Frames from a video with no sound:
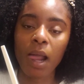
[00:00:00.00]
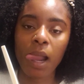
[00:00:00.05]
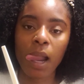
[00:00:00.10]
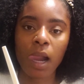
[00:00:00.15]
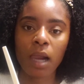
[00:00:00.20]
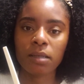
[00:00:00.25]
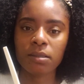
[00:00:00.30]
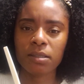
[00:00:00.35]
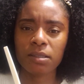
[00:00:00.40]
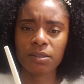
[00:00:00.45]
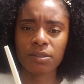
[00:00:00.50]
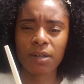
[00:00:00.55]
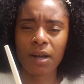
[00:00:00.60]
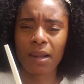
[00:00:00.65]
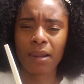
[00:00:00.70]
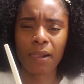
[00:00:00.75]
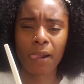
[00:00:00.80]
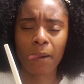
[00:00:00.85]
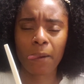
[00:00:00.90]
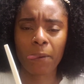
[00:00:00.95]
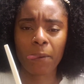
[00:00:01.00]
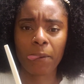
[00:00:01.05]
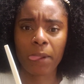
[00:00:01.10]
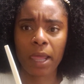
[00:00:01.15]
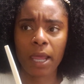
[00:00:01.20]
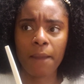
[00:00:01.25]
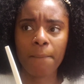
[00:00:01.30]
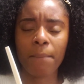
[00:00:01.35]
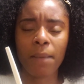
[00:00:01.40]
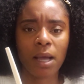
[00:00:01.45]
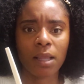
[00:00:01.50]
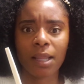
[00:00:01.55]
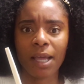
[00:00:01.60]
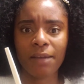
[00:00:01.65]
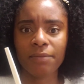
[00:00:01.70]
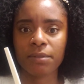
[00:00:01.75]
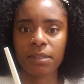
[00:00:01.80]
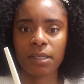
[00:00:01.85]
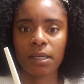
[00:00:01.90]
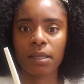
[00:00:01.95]
and just trying to get my
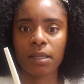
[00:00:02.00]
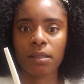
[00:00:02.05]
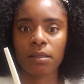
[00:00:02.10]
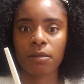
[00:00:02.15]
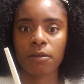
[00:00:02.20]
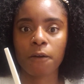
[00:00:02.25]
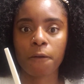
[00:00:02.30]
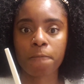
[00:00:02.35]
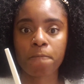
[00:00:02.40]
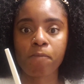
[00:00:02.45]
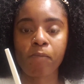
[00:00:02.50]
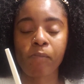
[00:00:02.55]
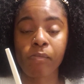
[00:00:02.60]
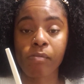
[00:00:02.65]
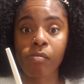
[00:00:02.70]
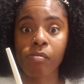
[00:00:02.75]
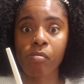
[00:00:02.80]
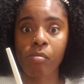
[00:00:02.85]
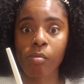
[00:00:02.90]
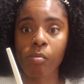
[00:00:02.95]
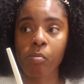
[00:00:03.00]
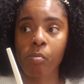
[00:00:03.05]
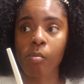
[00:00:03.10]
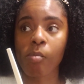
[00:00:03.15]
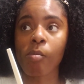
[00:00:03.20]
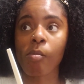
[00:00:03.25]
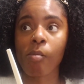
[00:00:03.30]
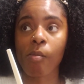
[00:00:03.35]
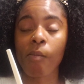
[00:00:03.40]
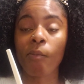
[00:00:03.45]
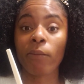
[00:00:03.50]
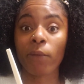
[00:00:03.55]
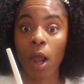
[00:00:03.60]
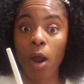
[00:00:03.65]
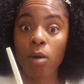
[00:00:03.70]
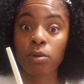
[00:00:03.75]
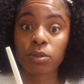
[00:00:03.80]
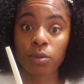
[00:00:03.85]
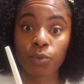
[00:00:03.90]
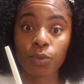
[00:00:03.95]
life together
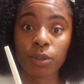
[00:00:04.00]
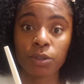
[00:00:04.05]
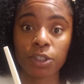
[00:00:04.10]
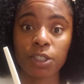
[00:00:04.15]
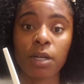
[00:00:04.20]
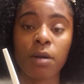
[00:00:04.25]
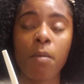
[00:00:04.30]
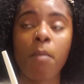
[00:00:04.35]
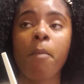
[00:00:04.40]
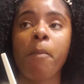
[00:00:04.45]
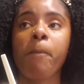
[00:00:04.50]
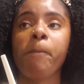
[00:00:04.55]
on some real shit.